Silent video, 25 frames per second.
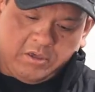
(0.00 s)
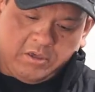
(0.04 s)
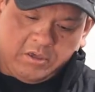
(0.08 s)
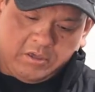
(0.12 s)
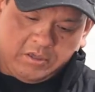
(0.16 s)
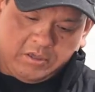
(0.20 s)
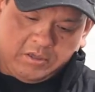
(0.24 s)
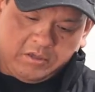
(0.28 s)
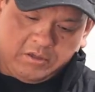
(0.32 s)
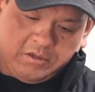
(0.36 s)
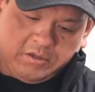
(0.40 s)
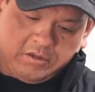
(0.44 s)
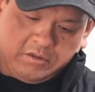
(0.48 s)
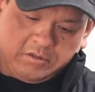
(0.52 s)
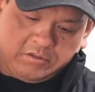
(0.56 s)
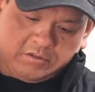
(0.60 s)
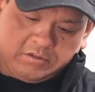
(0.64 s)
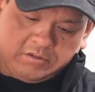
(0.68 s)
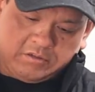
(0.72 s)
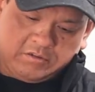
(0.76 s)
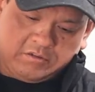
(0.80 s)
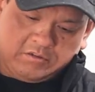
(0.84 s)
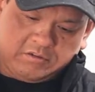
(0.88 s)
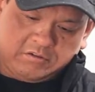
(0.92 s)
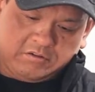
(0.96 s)

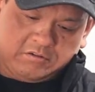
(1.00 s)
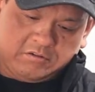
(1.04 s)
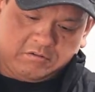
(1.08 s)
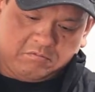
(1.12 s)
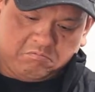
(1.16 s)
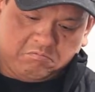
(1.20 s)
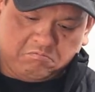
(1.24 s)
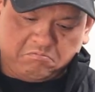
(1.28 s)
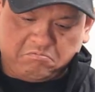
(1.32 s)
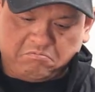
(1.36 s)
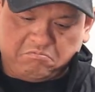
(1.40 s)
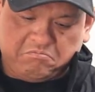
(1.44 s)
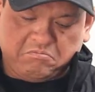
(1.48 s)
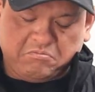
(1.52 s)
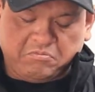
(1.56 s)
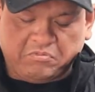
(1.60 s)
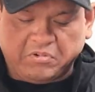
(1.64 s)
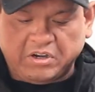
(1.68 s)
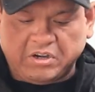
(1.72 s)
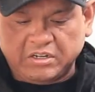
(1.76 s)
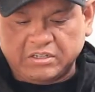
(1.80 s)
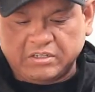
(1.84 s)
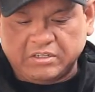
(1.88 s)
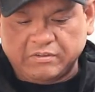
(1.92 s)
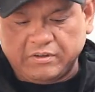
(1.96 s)
it's
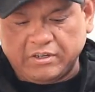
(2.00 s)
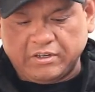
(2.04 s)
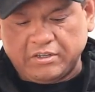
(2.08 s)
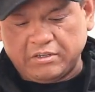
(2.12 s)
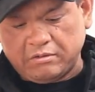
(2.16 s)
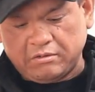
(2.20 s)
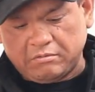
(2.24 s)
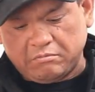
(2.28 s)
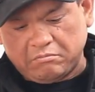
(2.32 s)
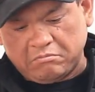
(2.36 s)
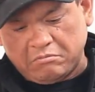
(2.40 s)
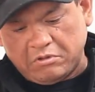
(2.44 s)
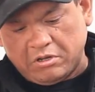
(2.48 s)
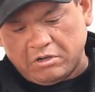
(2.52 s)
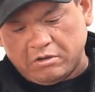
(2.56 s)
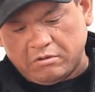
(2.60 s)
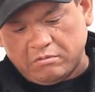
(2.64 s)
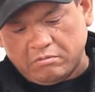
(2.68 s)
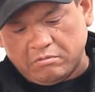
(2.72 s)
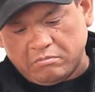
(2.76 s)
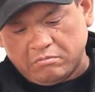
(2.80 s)
relatively, you know,